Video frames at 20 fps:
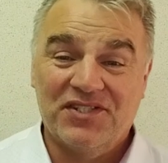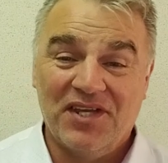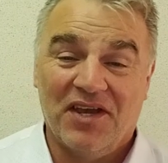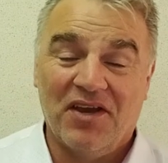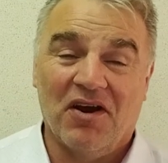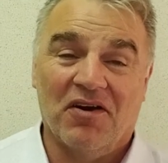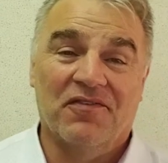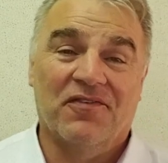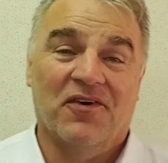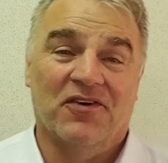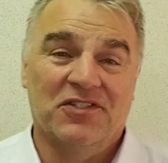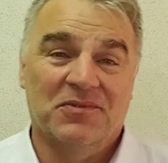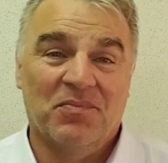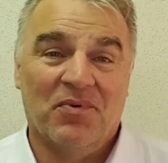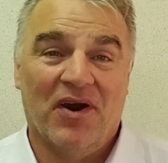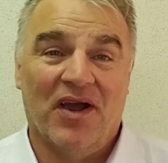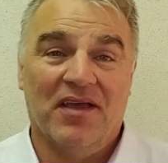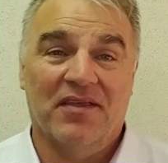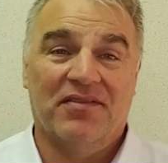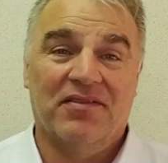take our first
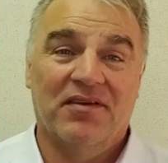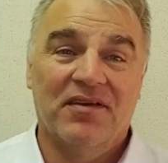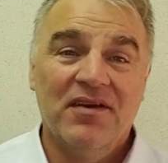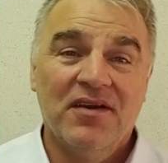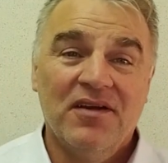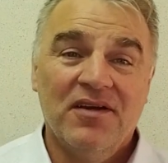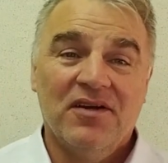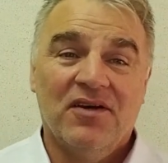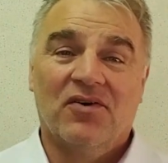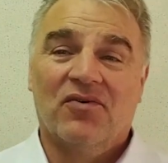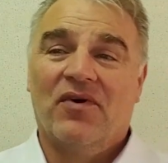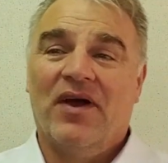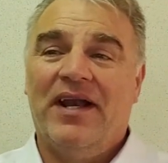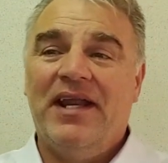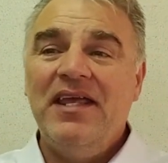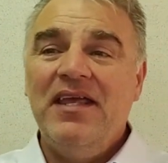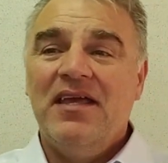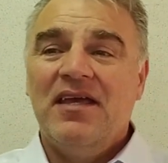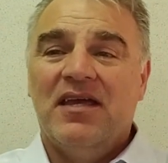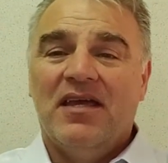breath.
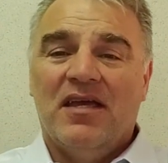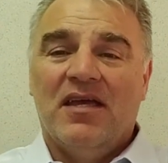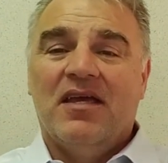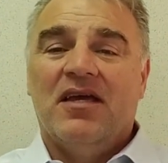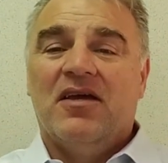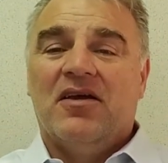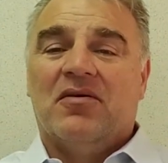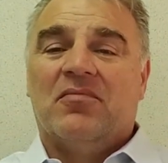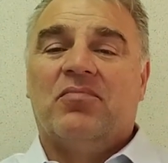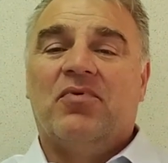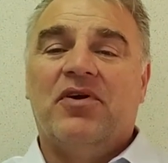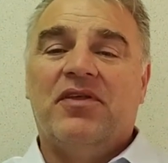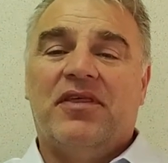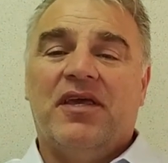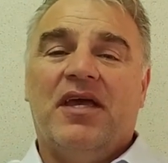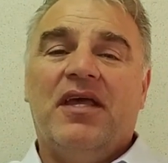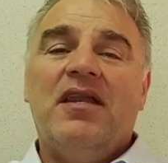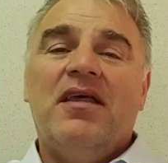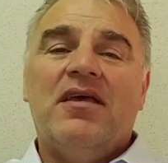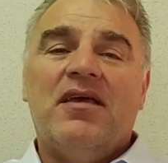Ready? Breathe
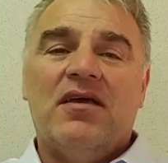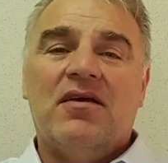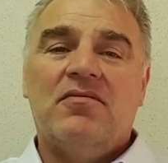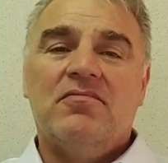in.